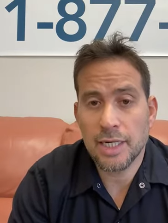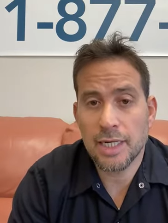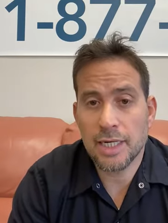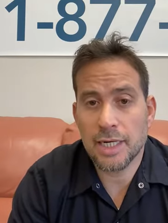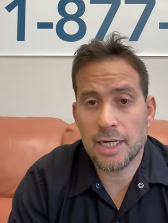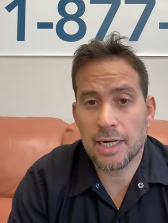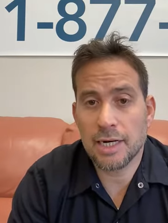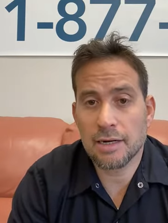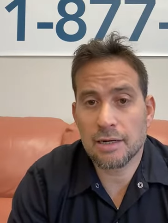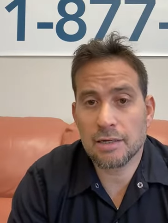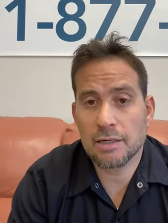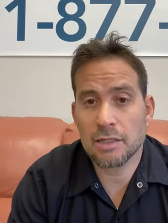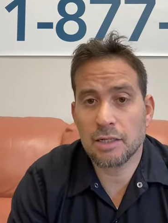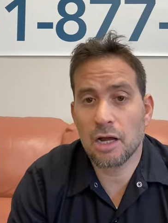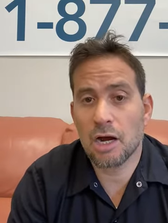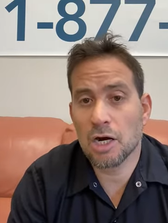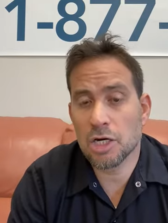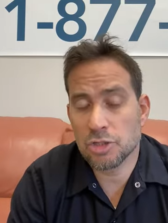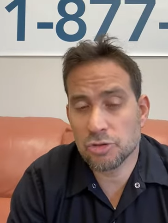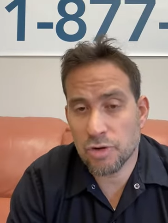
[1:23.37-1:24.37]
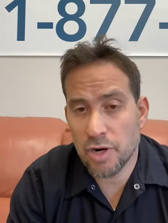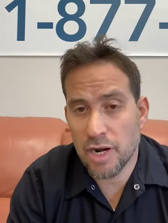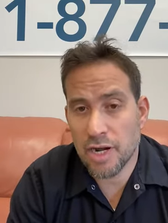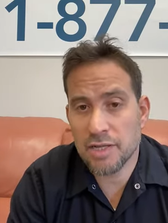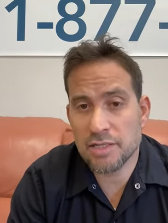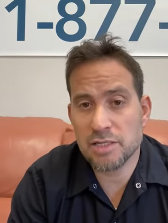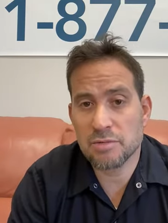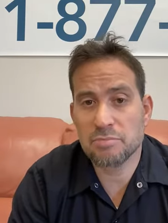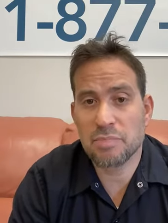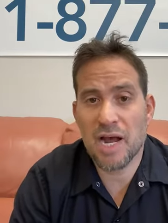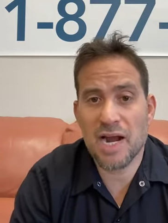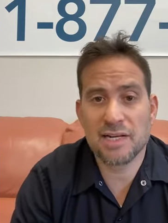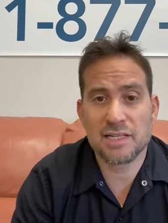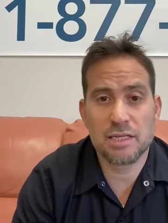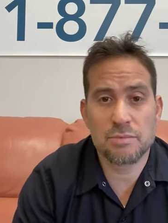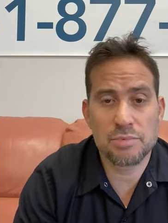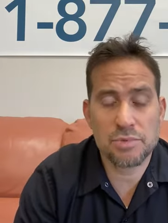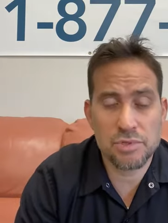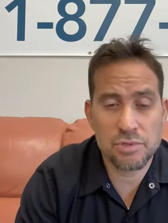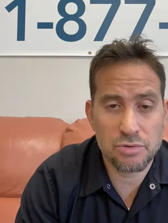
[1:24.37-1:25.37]
Uh, clogged drains and backed
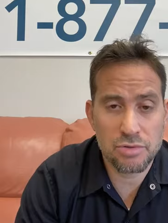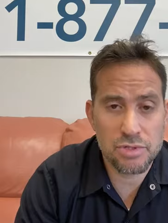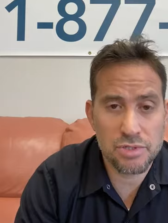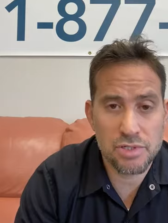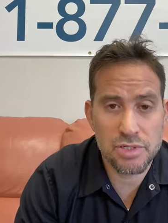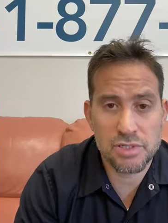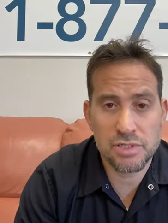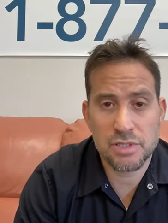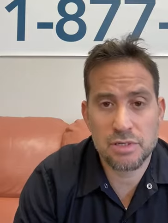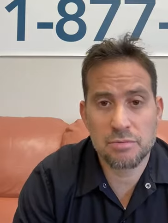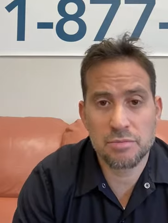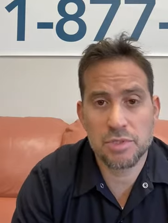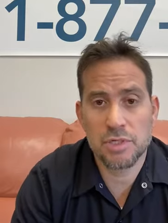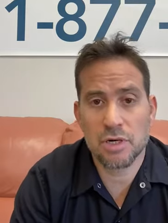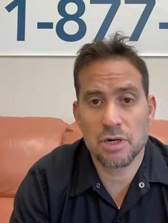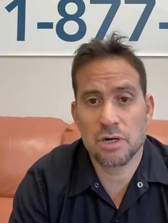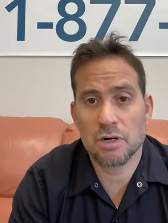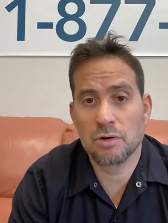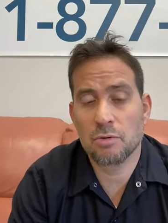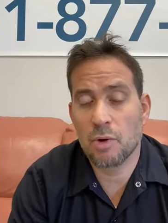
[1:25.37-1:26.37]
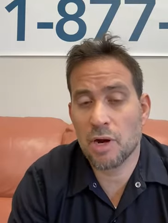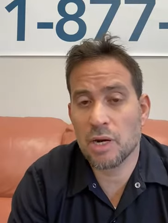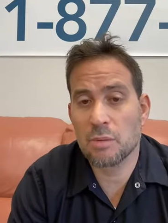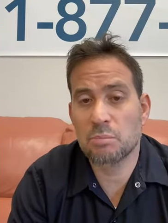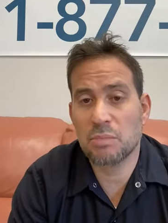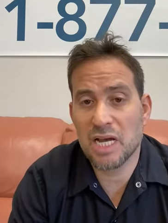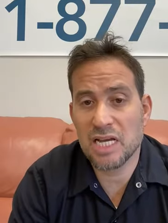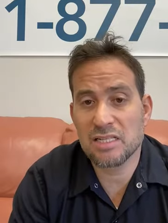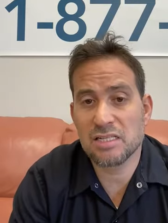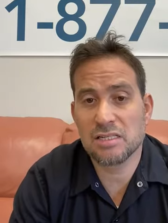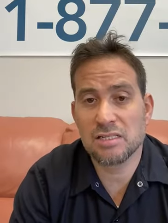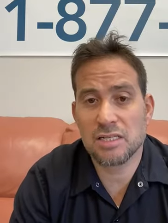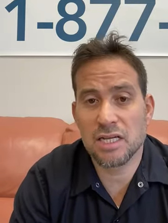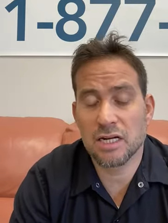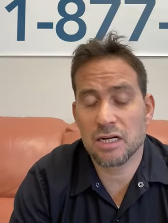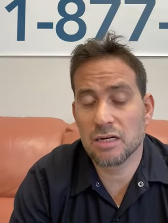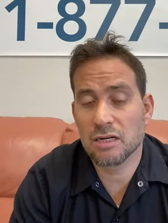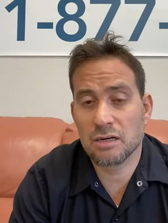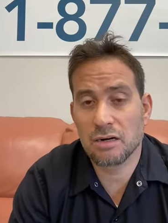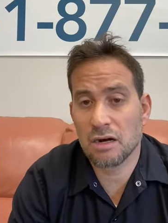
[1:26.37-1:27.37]
up sewer systems are quite a mess
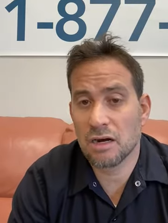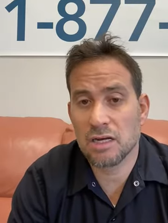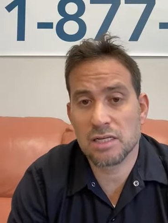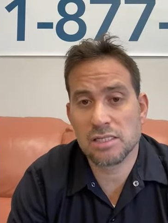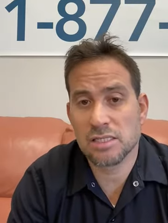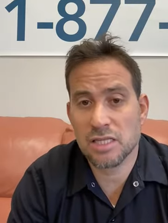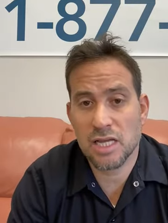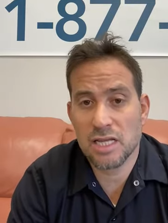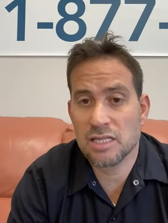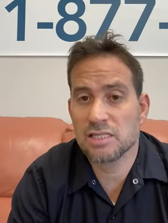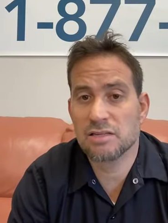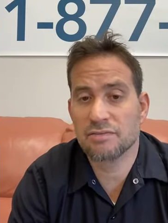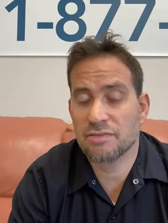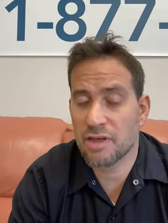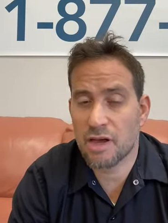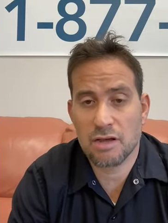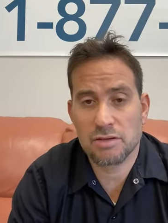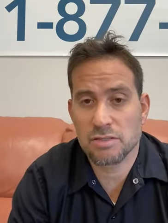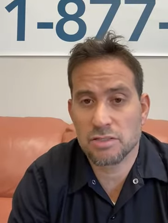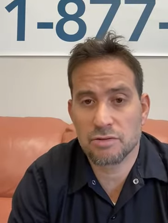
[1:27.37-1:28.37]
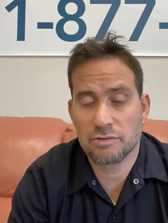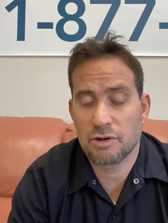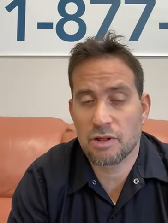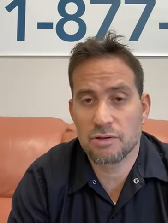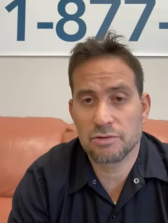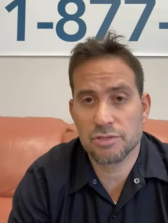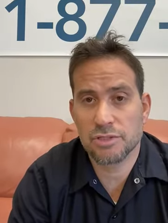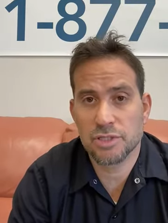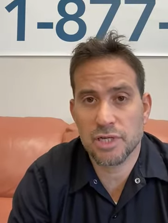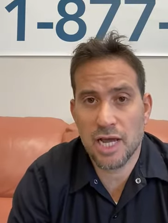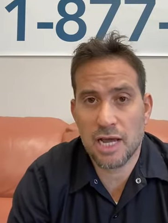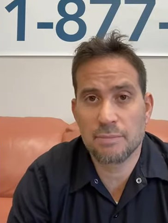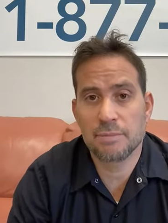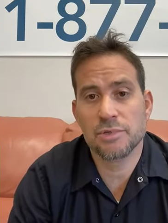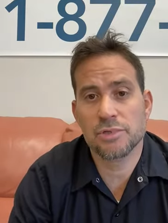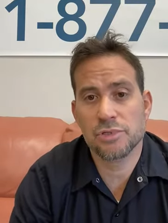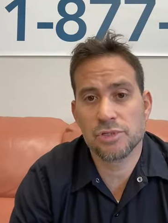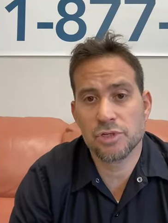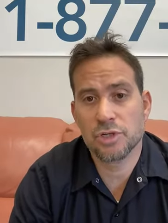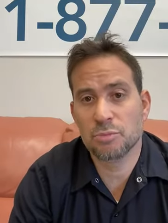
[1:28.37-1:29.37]
that can cause tens of thousands of dollars in
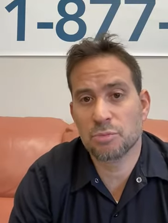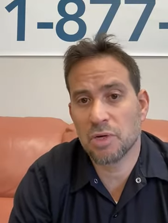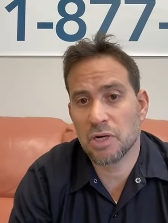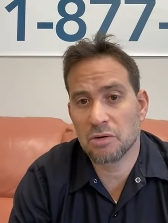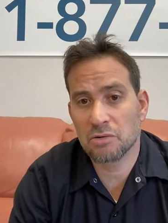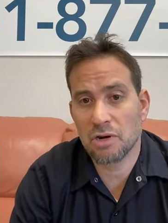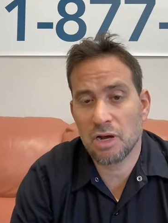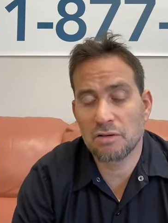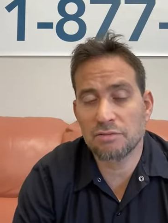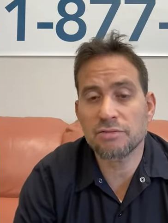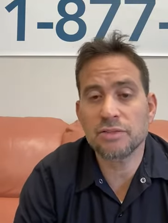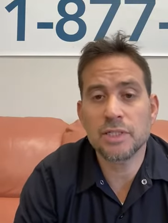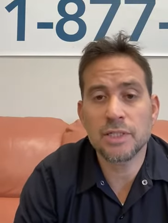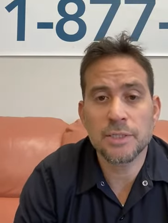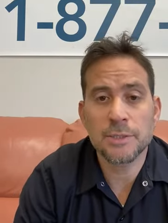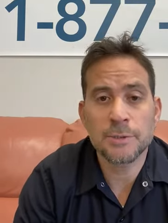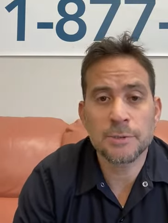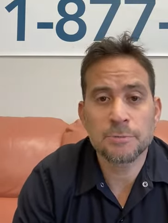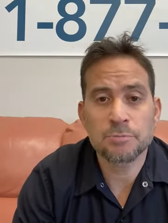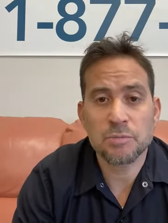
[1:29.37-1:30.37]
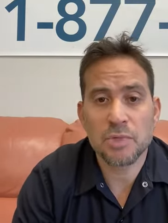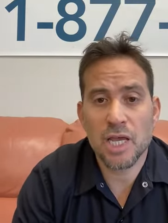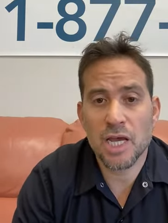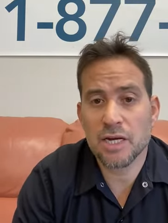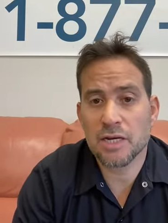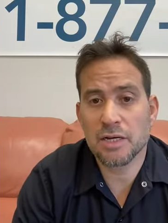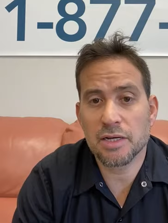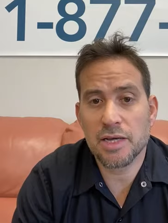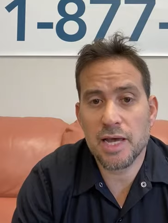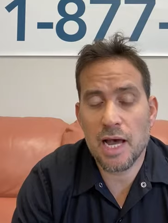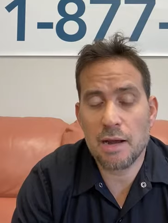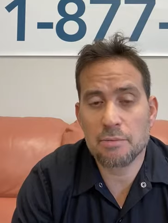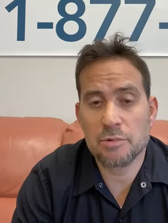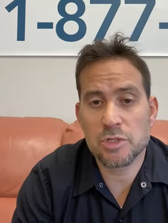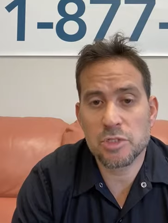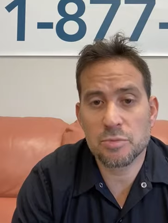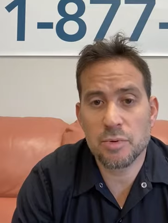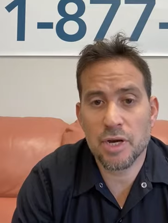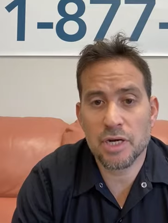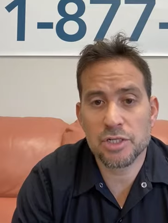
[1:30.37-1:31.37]
damage, so you're better off getting a camera
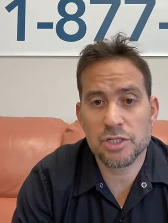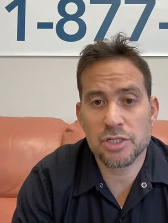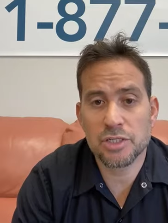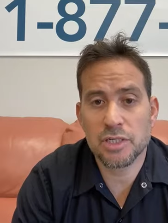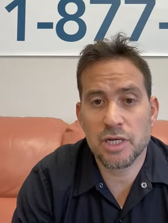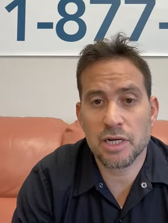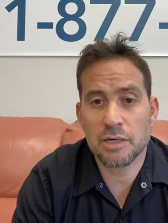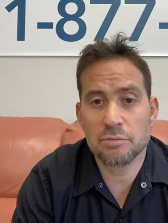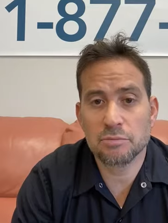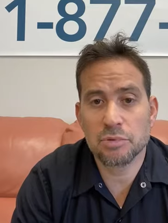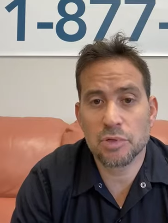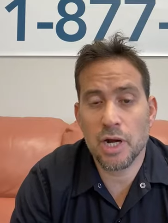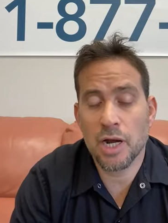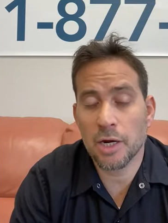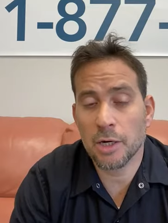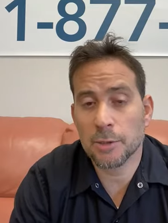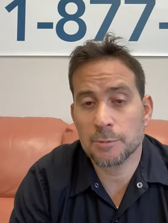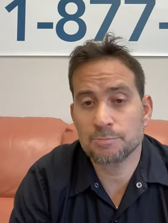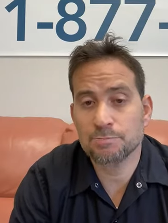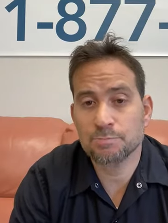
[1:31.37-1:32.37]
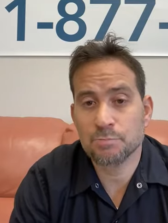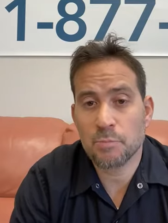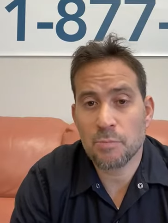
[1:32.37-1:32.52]
inspection done prior.